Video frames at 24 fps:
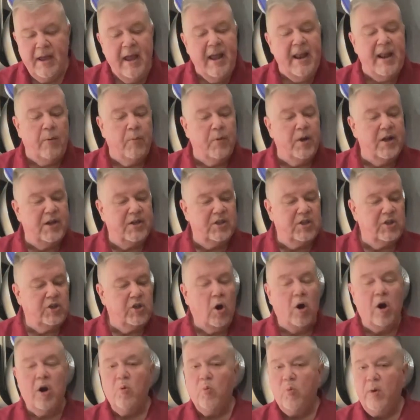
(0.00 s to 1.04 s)
Now we're going to
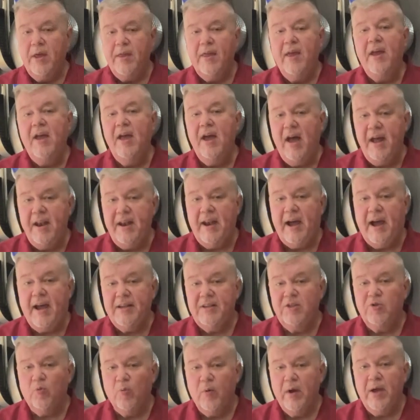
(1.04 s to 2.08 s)
start with a
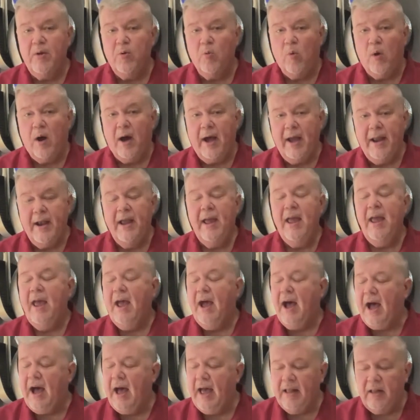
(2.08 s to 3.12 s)
nice red wine.
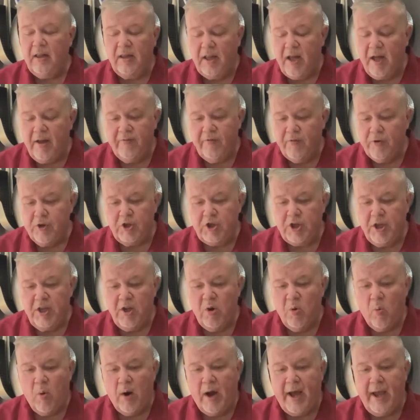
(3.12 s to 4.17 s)
I love
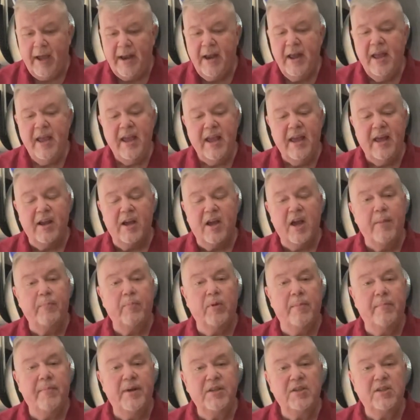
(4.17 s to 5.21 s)
Virginia wine, and a
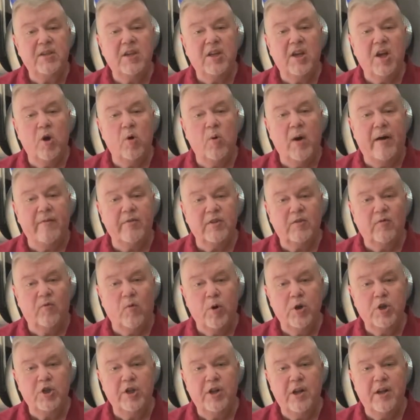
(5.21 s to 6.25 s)
couple of months ago I was
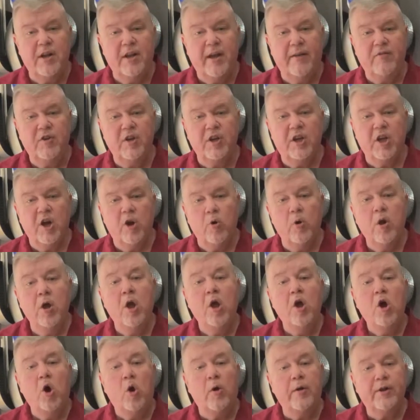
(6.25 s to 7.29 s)
fortunate enough to go
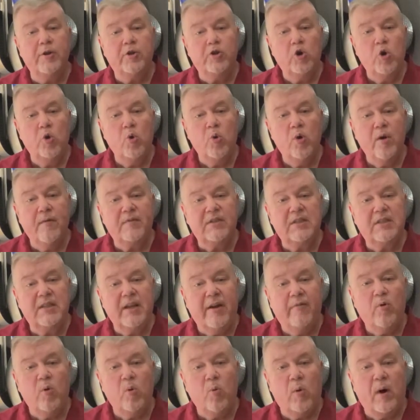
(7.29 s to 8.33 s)
on a tour of
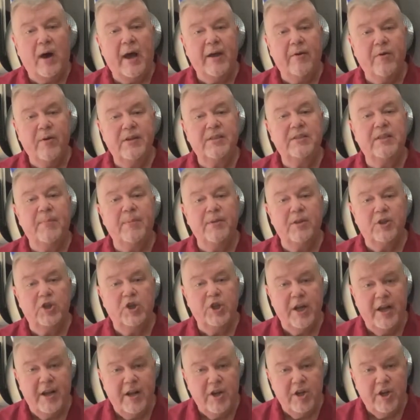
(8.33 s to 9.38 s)
several wineries up in the
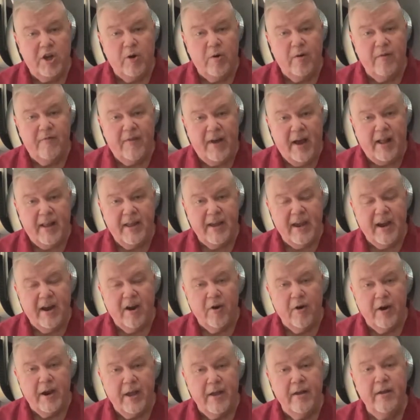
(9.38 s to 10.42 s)
Shenandoah Valley
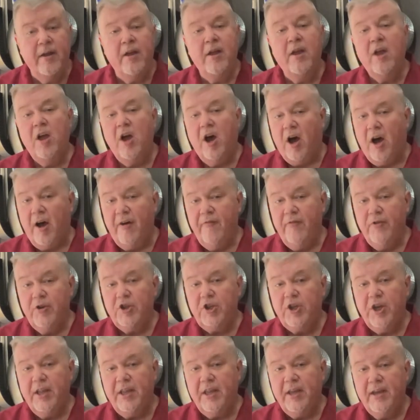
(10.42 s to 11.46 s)
area of
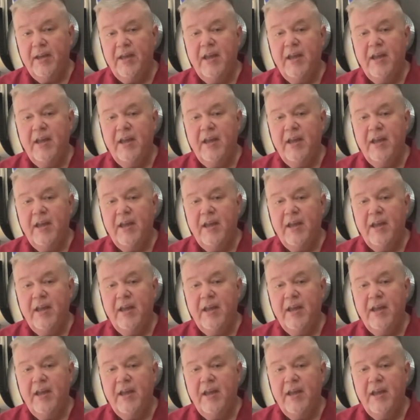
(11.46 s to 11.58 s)
Virginia.